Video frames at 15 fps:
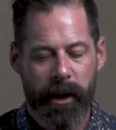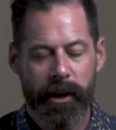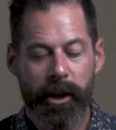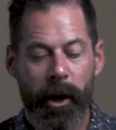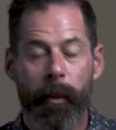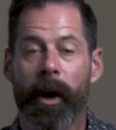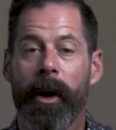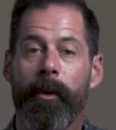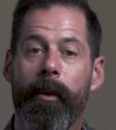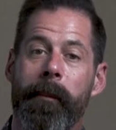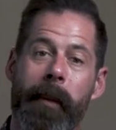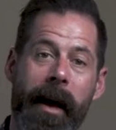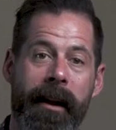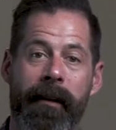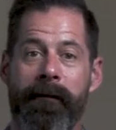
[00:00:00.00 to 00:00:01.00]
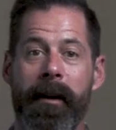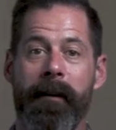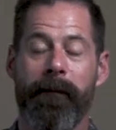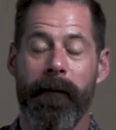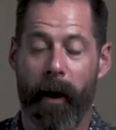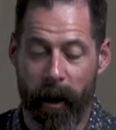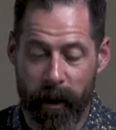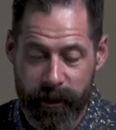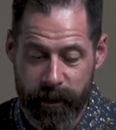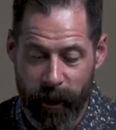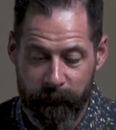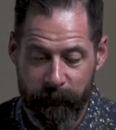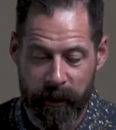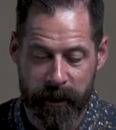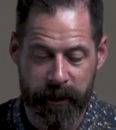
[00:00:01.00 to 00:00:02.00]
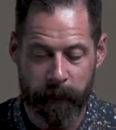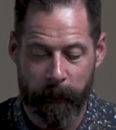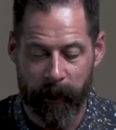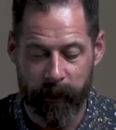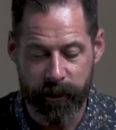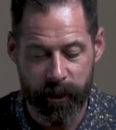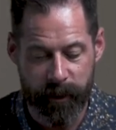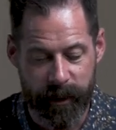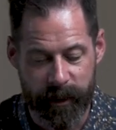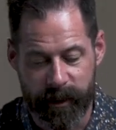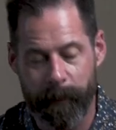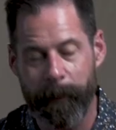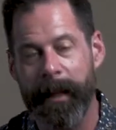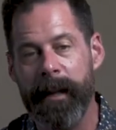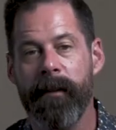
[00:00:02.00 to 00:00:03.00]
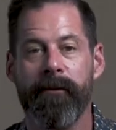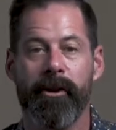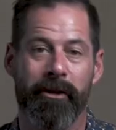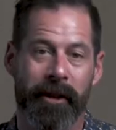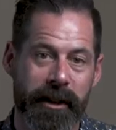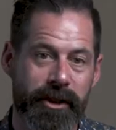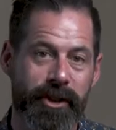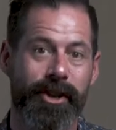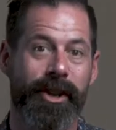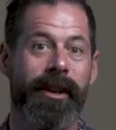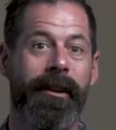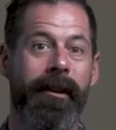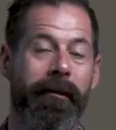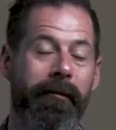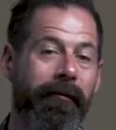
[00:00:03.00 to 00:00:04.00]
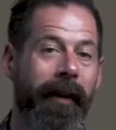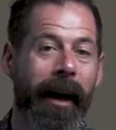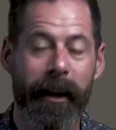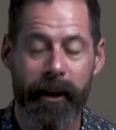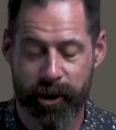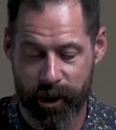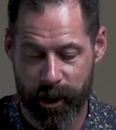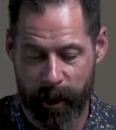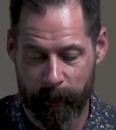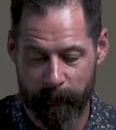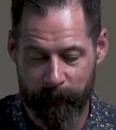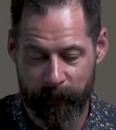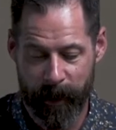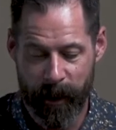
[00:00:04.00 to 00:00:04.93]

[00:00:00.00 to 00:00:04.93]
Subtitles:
Your work would benefit also from the spiritual discipline of Christian fellowship.